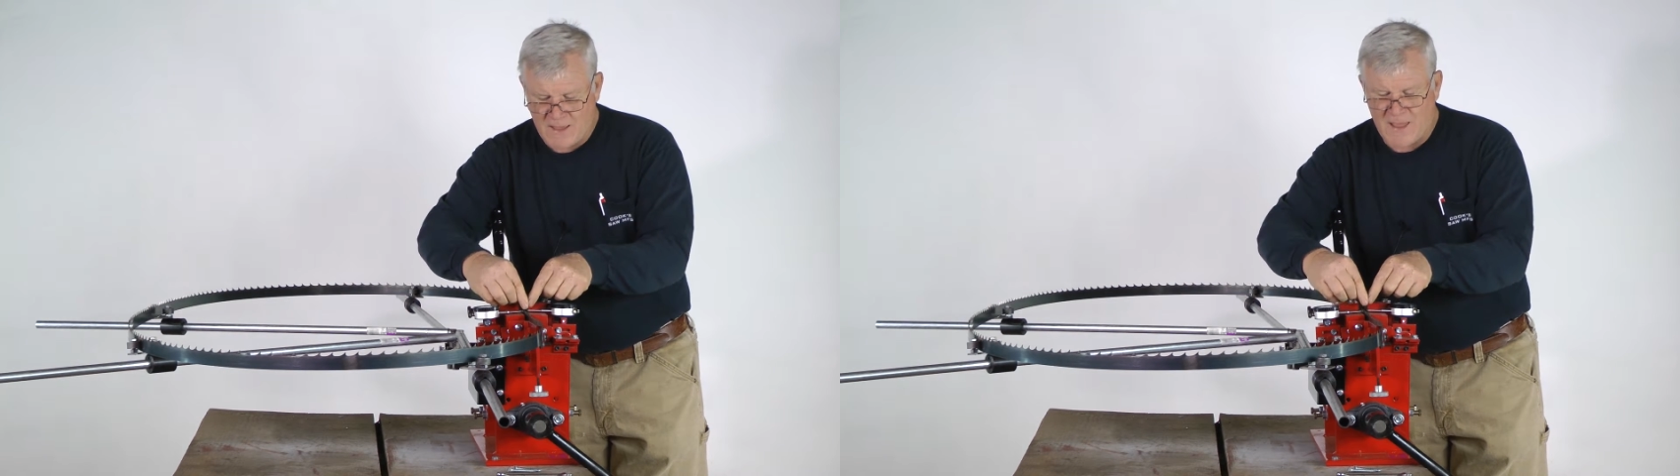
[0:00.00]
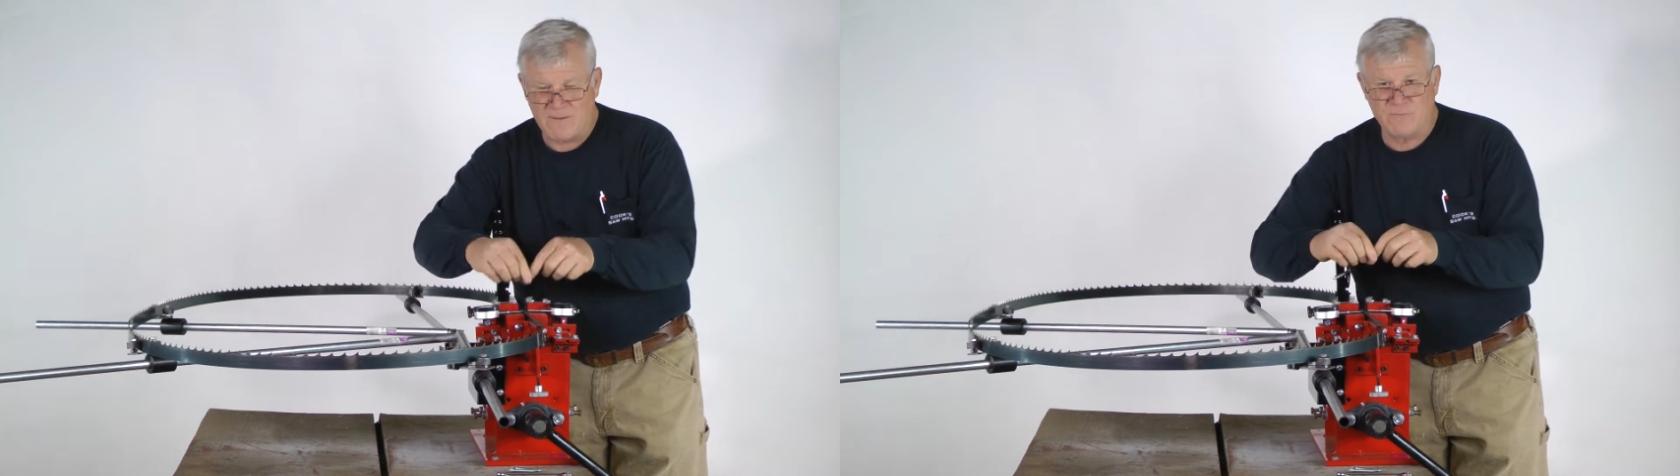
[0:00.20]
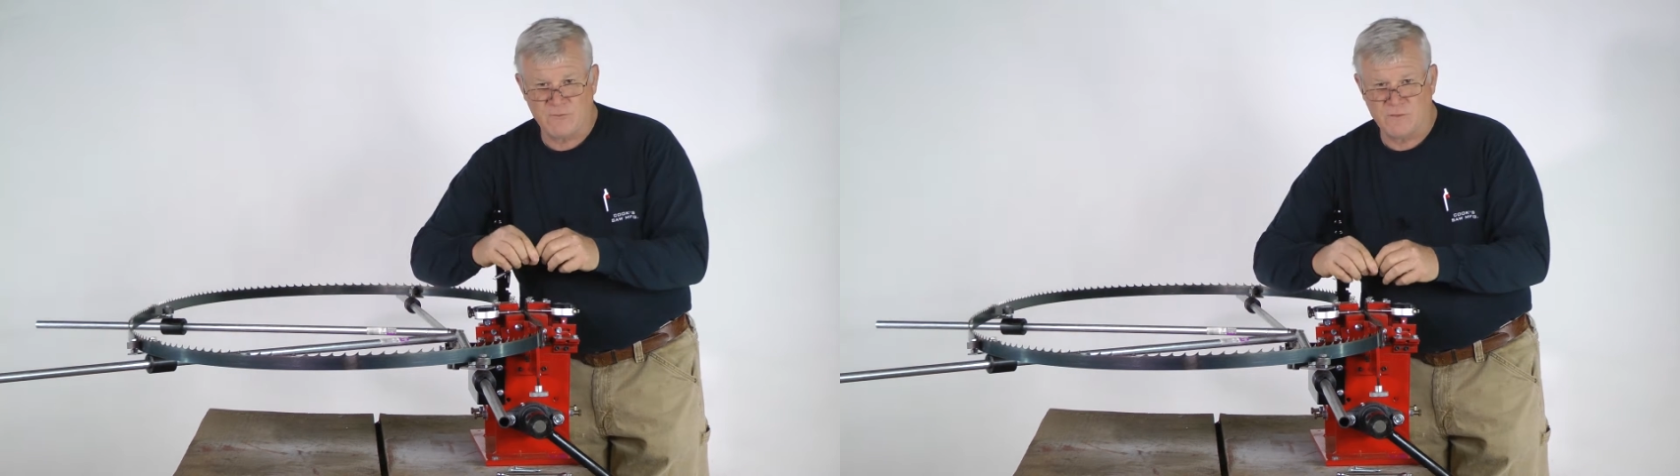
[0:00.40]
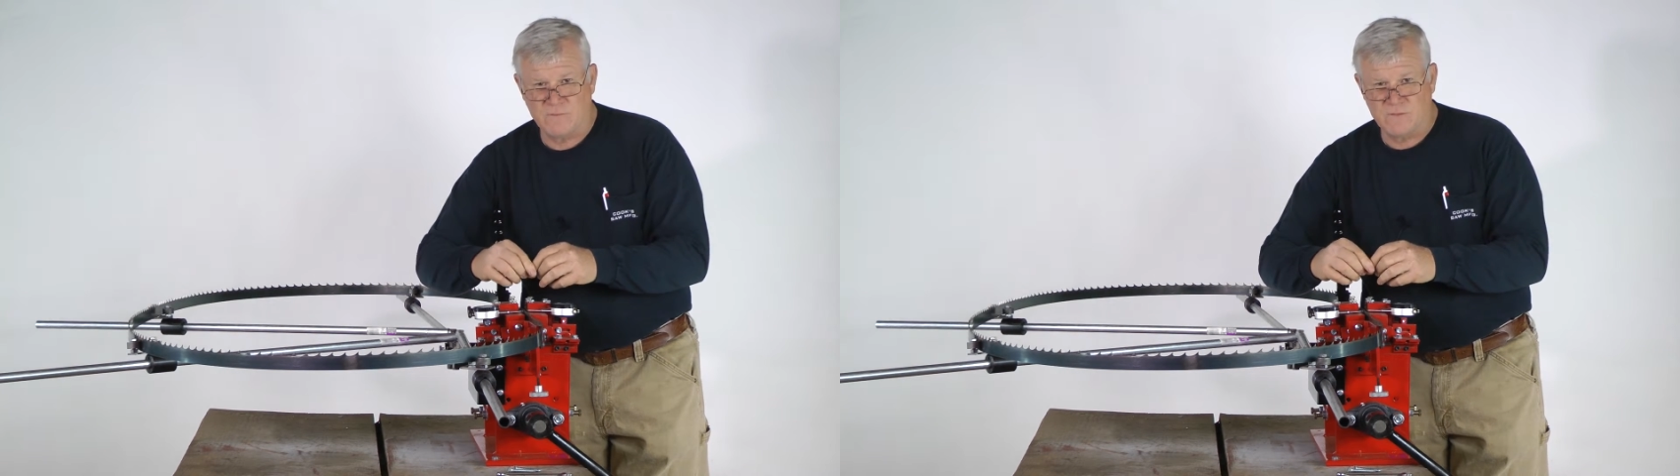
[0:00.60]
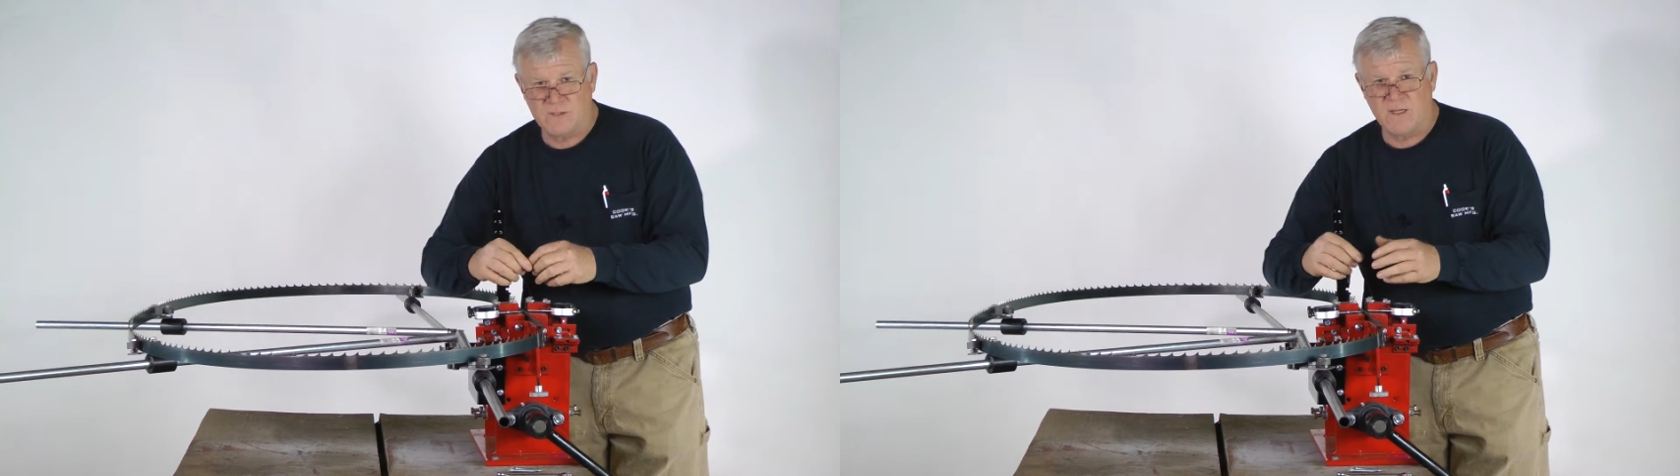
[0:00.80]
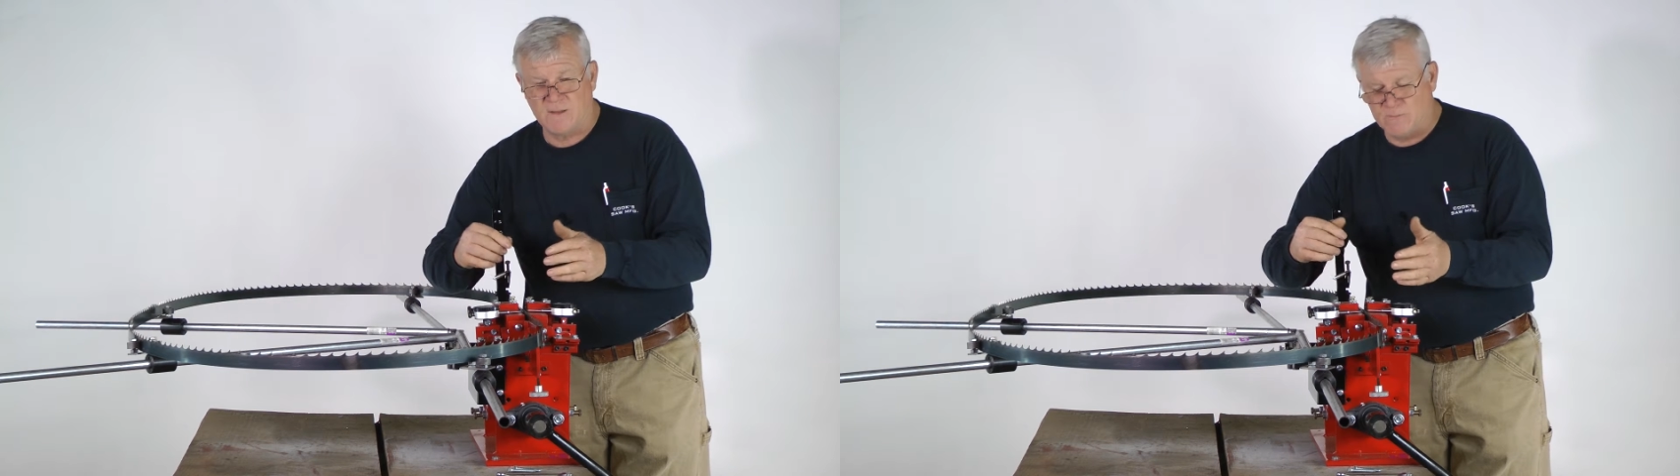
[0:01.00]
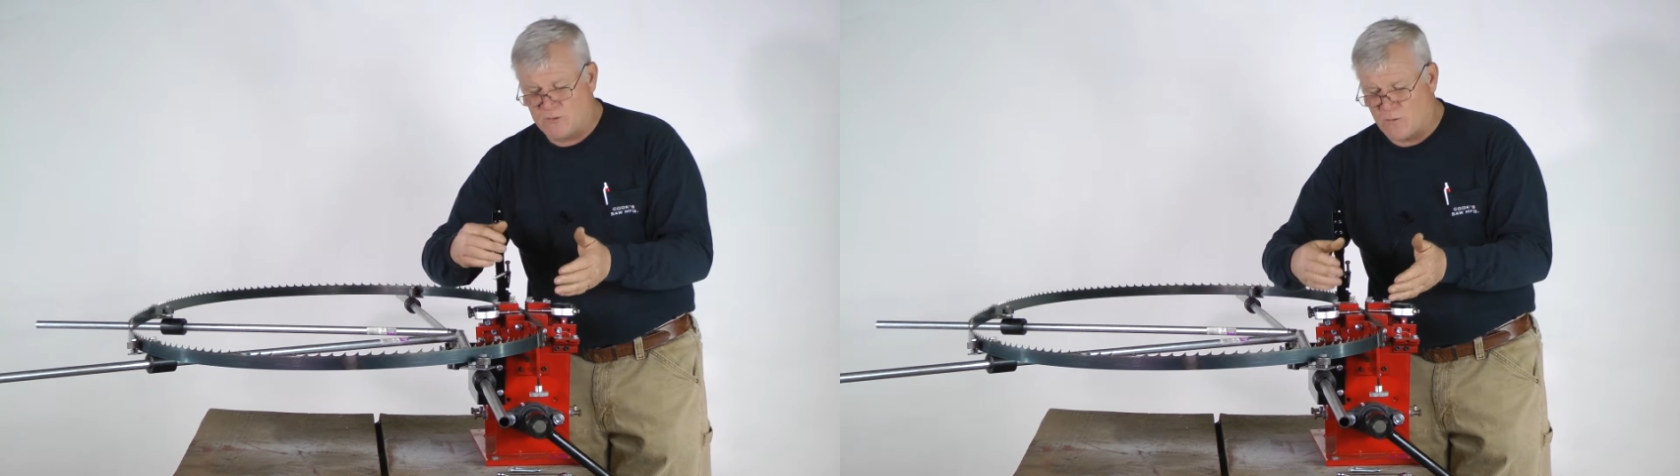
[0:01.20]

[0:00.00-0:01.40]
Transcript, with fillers: after you've set them.